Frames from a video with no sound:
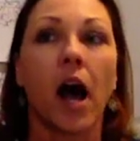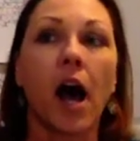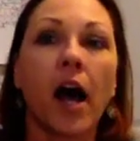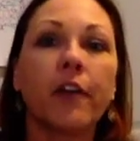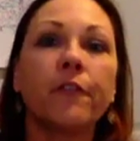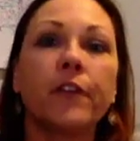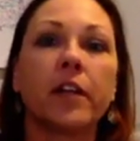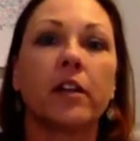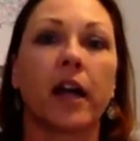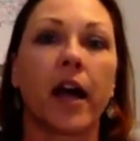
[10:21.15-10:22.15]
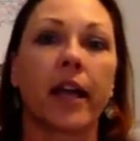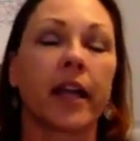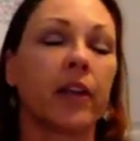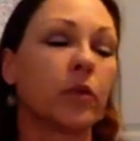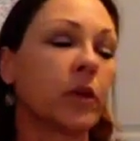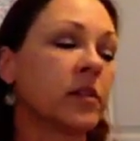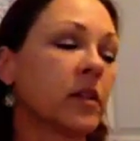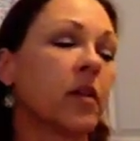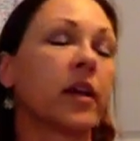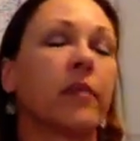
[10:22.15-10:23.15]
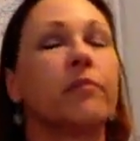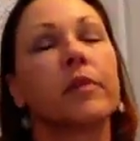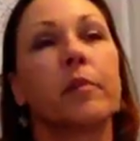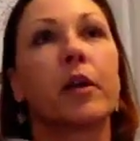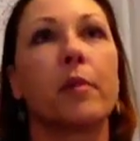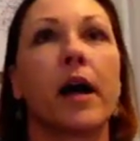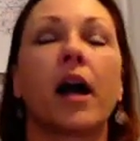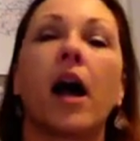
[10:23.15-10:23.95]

I feel like, and the reason, okay, let me go back.